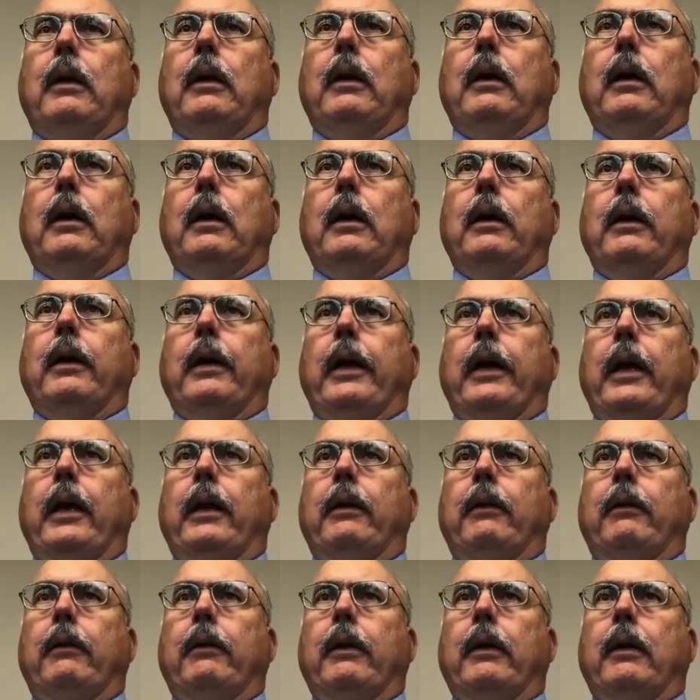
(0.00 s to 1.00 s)
uh,
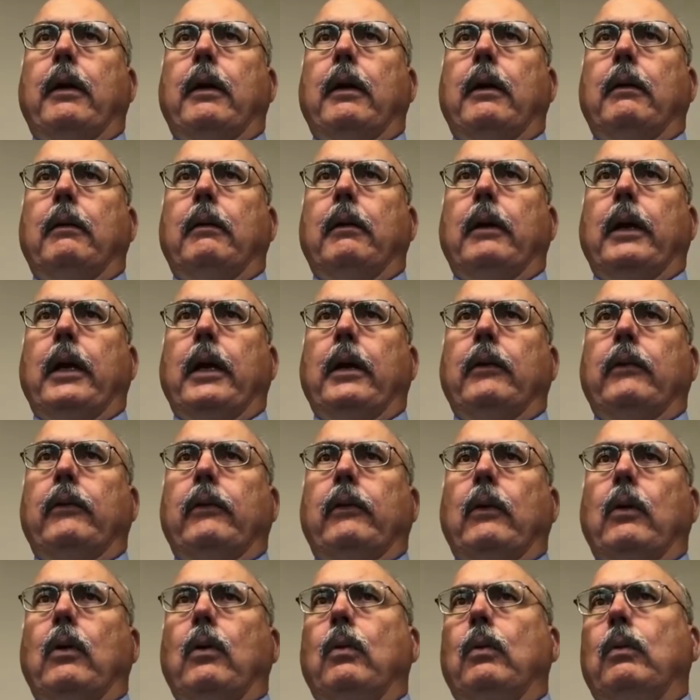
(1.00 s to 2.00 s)
and, uh, and
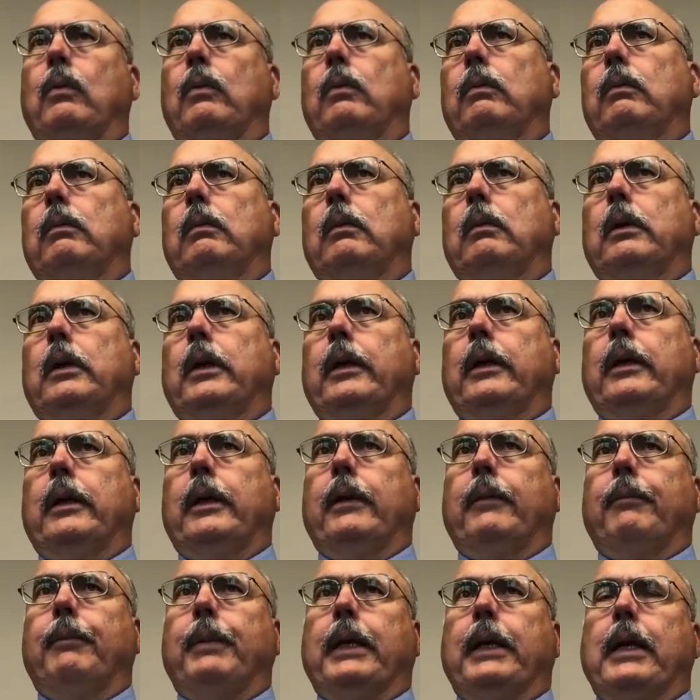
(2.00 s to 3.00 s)
so it,
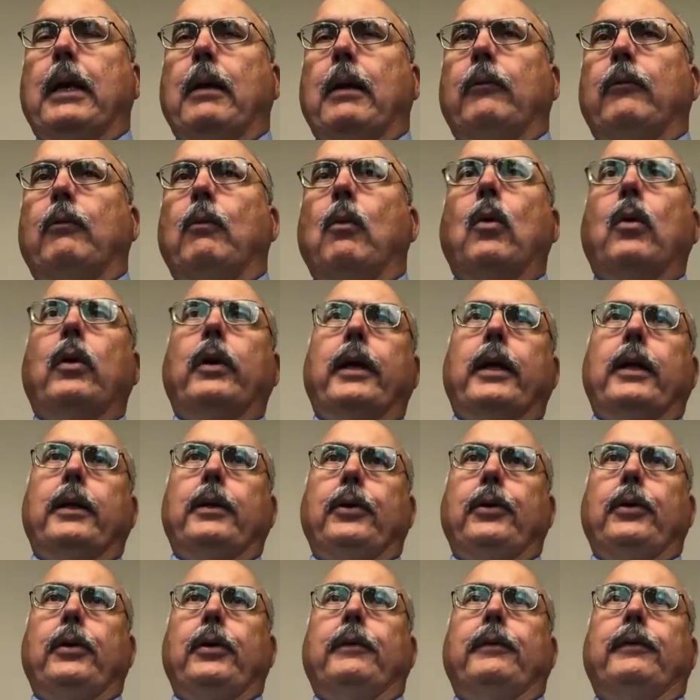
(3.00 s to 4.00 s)
it becomes more
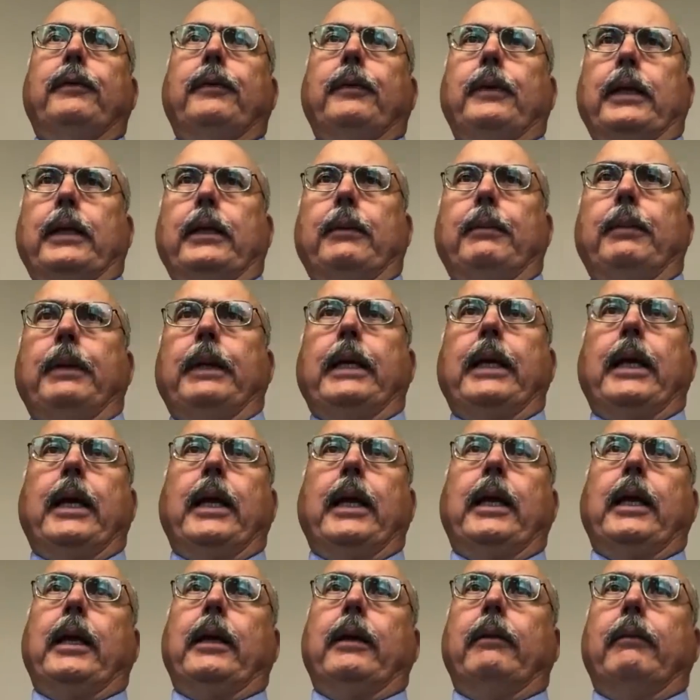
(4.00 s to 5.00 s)
dilutive at the
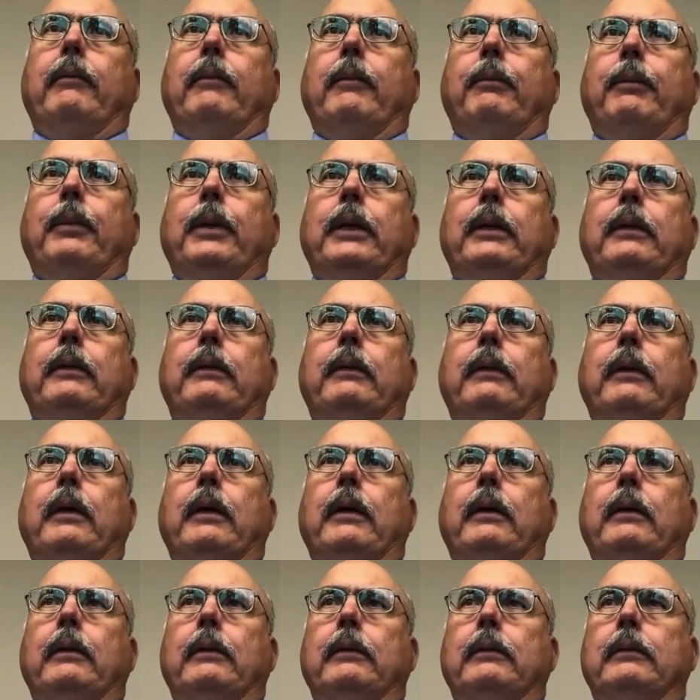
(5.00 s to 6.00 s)
beginning, but
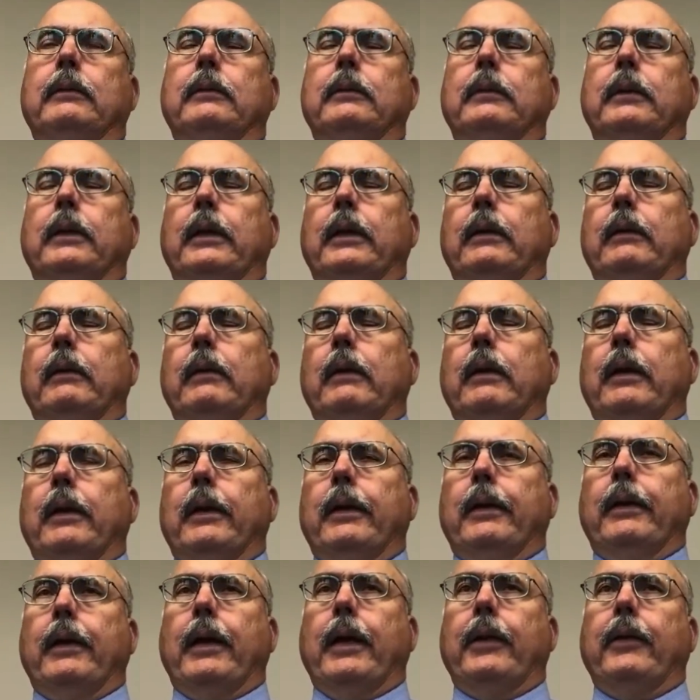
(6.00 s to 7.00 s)
uh, and
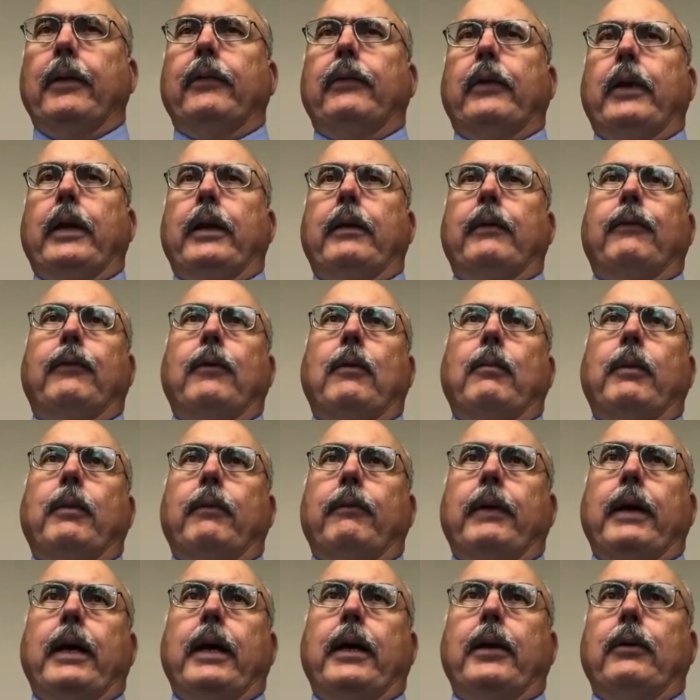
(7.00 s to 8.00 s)
I just think from a
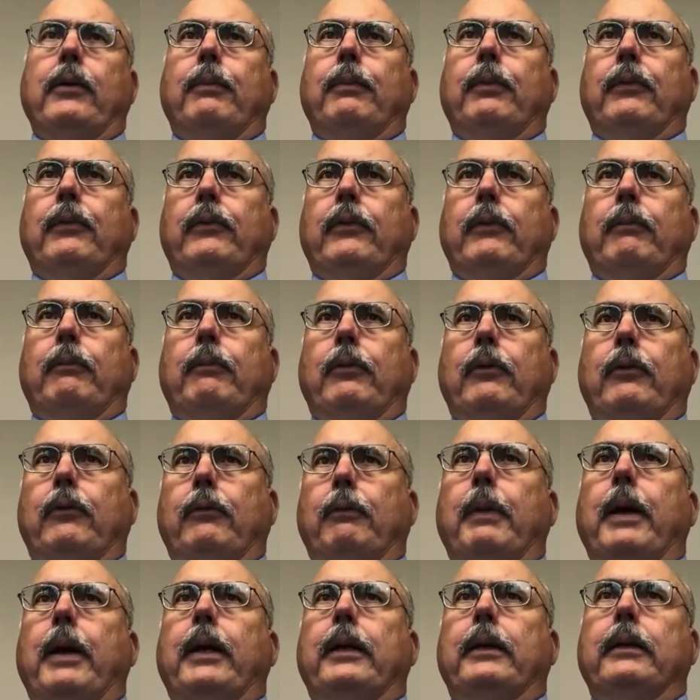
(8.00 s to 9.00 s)
value
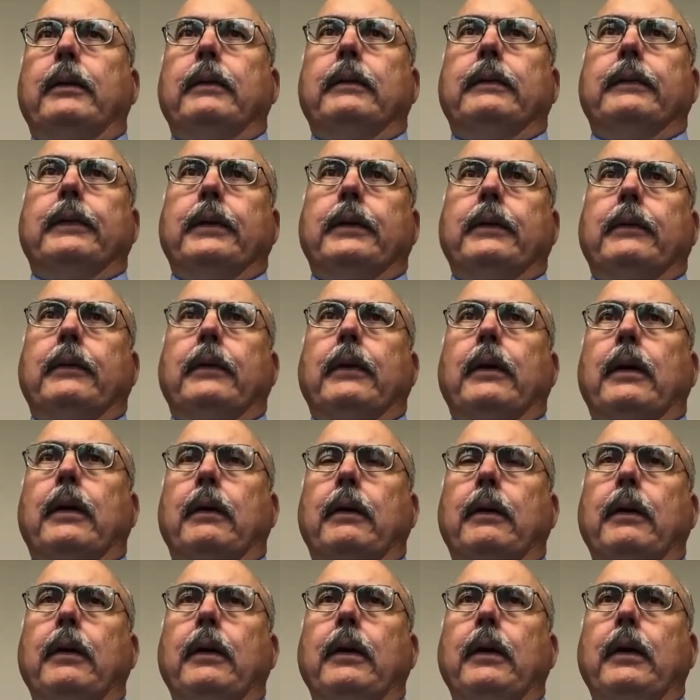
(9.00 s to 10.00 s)
perspective, it's, uh,
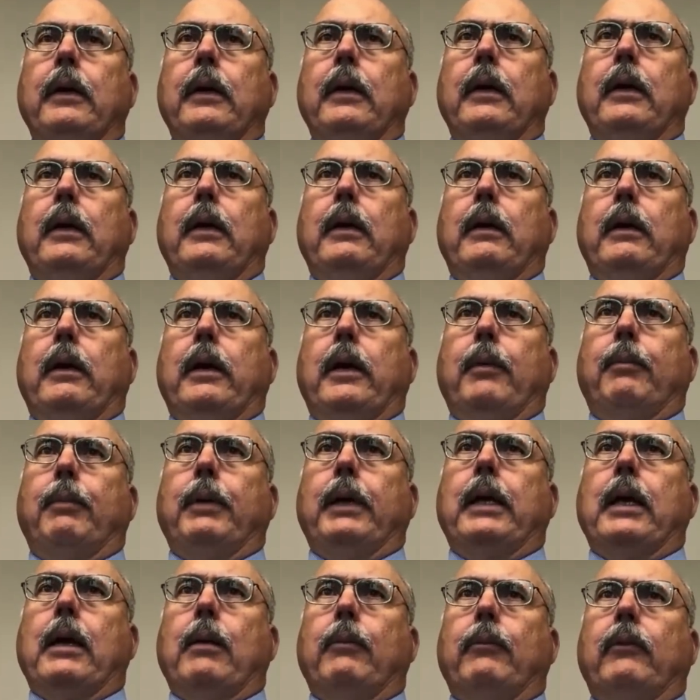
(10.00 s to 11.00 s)
it
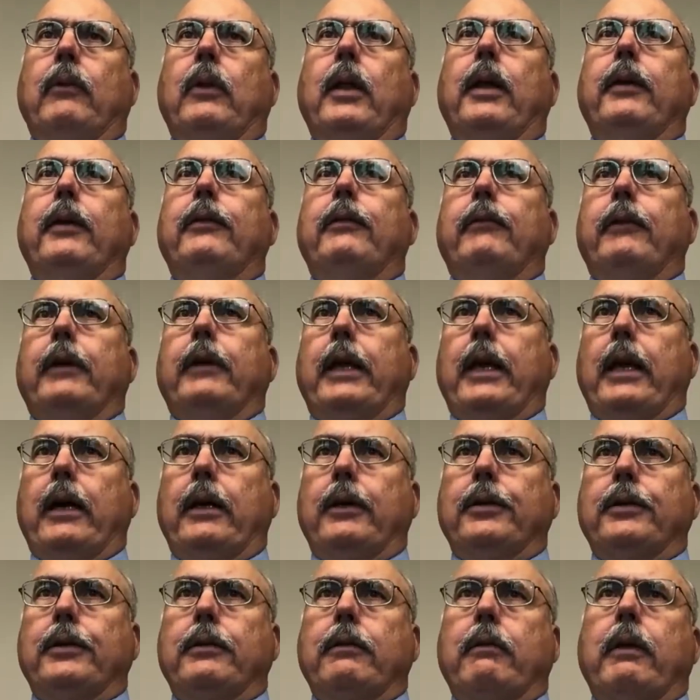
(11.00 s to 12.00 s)
becomes less of a
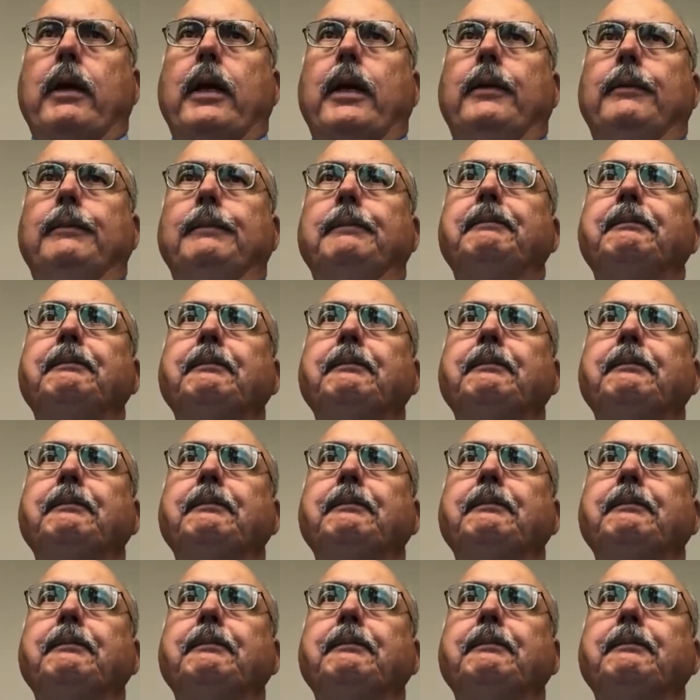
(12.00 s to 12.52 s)
cash drain,